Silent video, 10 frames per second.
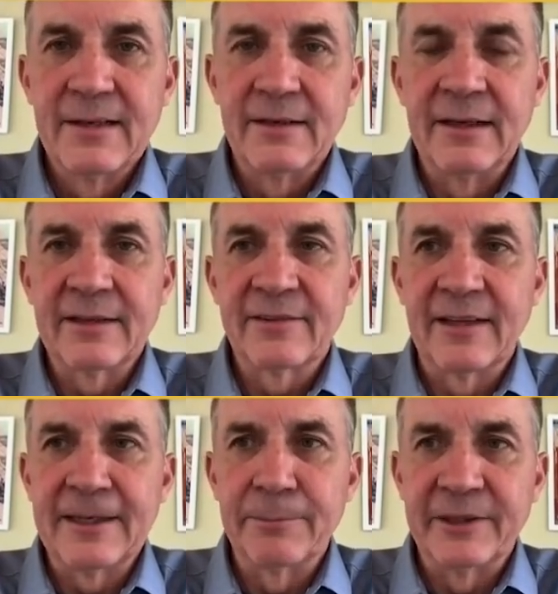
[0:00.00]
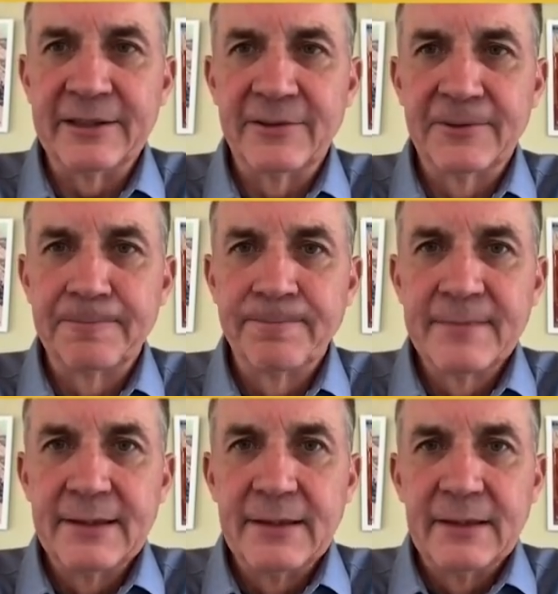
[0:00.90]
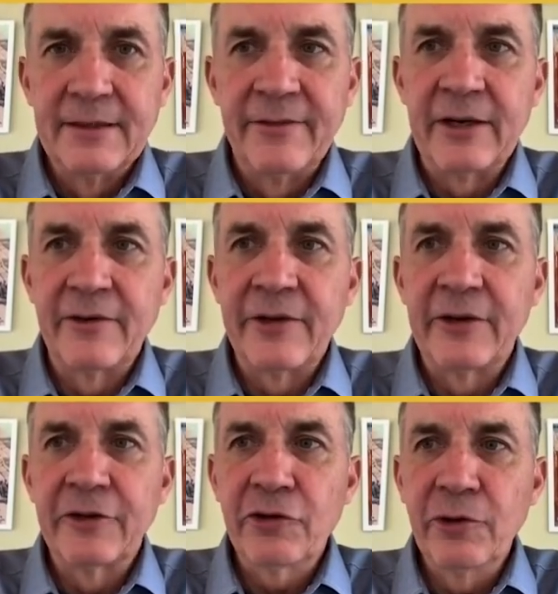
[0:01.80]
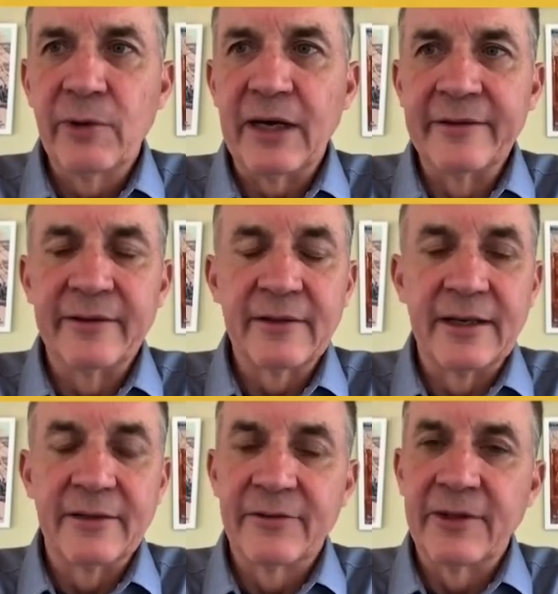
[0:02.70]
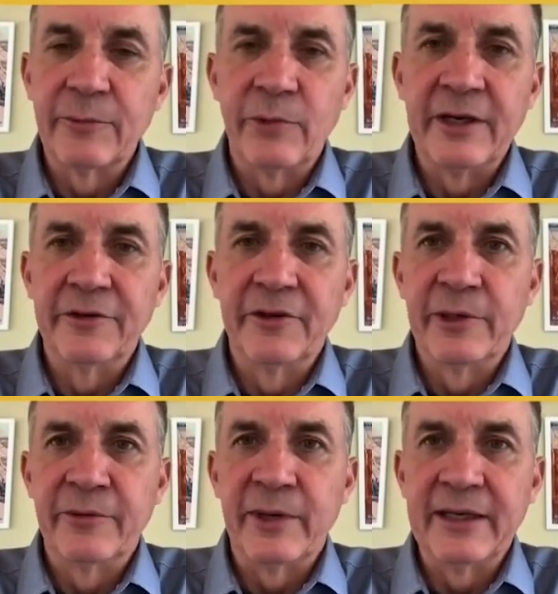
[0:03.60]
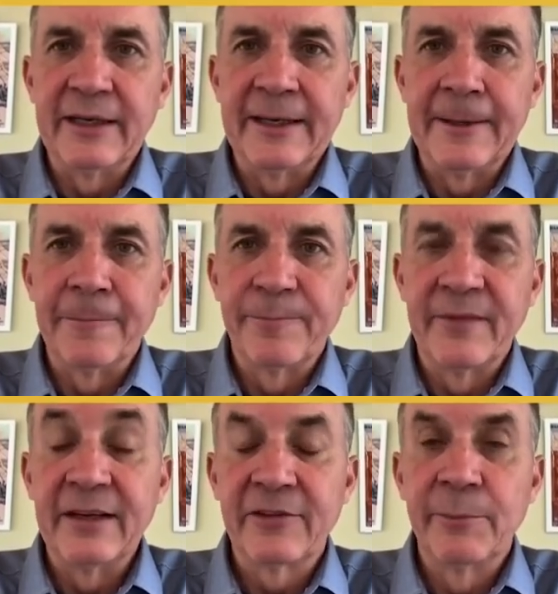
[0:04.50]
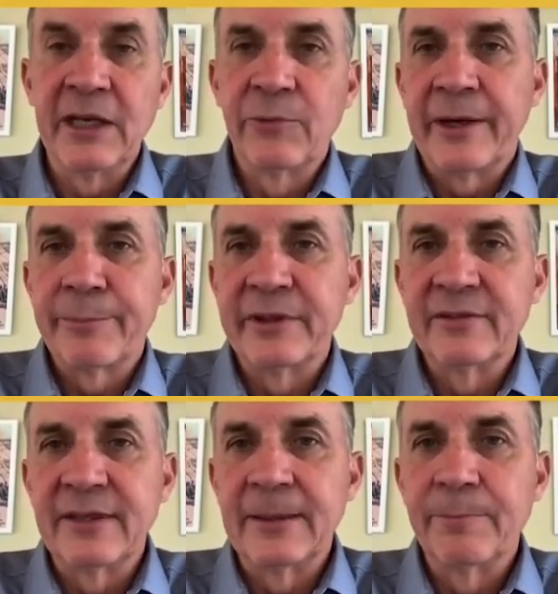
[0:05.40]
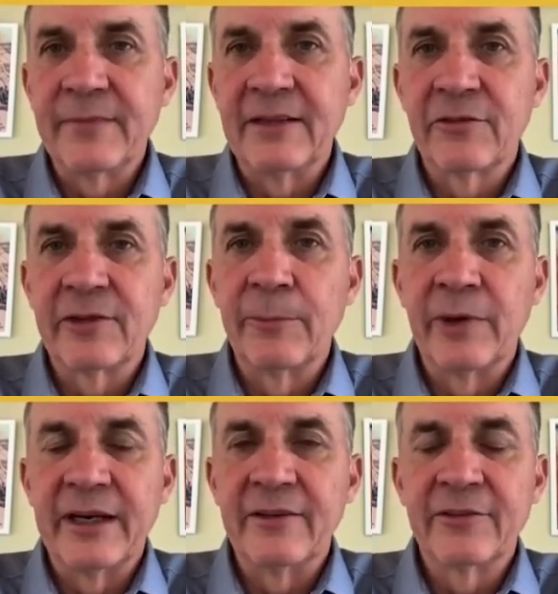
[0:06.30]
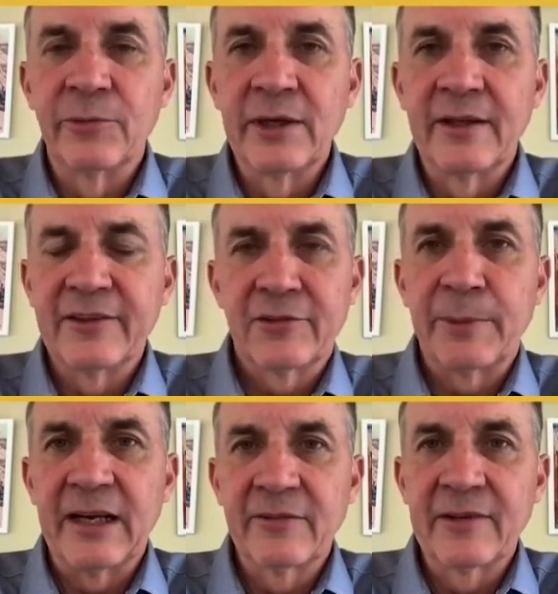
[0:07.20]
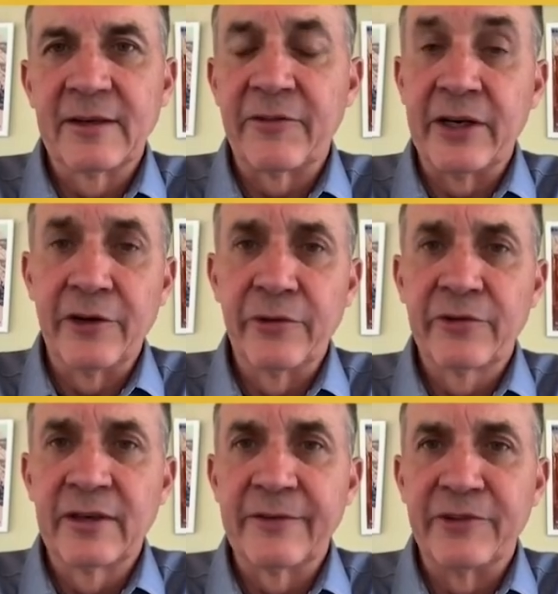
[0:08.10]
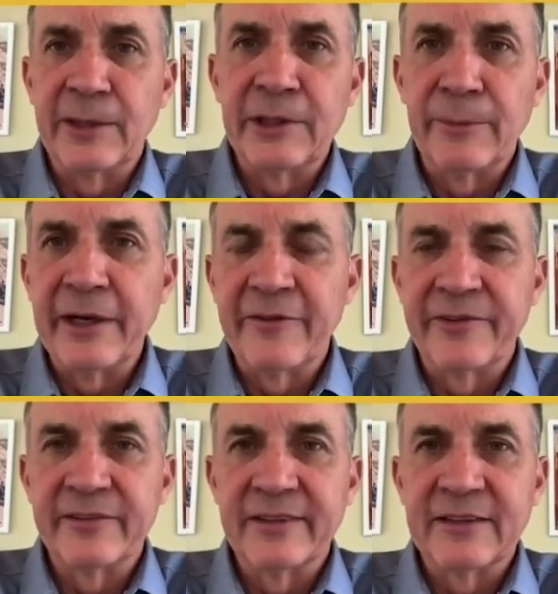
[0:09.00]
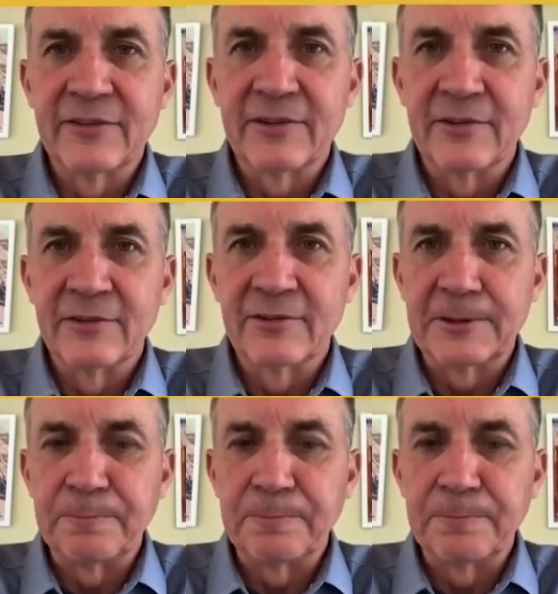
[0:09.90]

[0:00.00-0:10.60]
Next slide, please. There are two other things that we are doing right now that to me represent in some ways a real expansion of our notion of WWF as an institution.